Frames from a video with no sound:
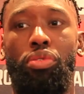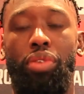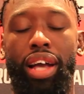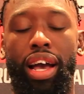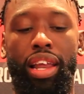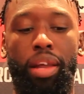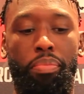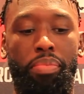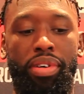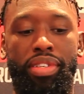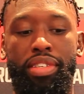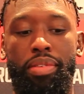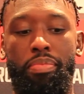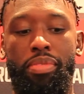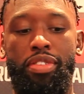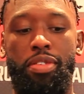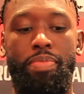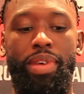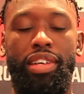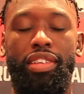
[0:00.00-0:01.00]
It kind of puts in
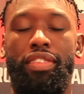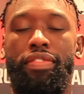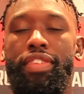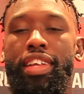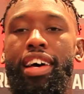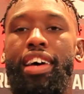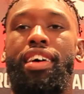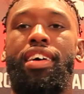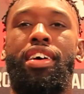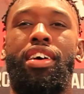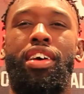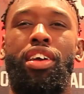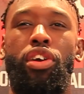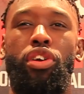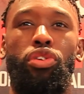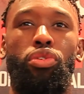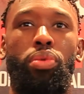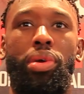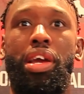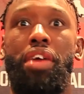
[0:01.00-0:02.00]
perspective that
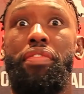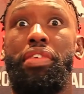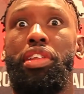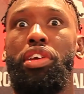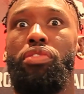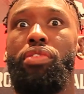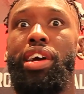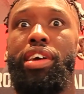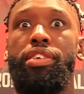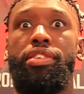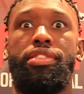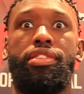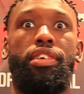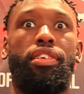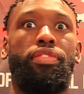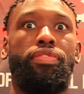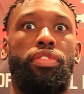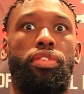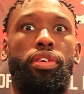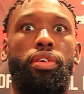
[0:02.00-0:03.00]
you're doing everything right
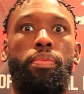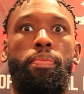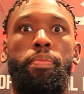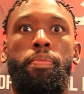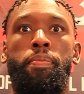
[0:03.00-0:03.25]
yourself, you know?